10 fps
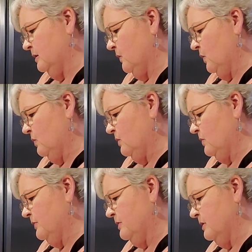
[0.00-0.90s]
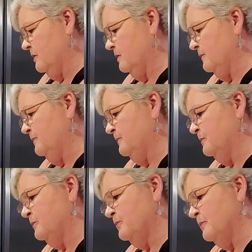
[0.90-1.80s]
There's a big
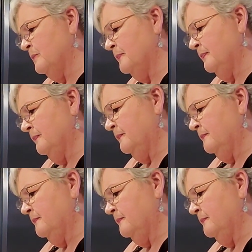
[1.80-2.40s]
difference in it.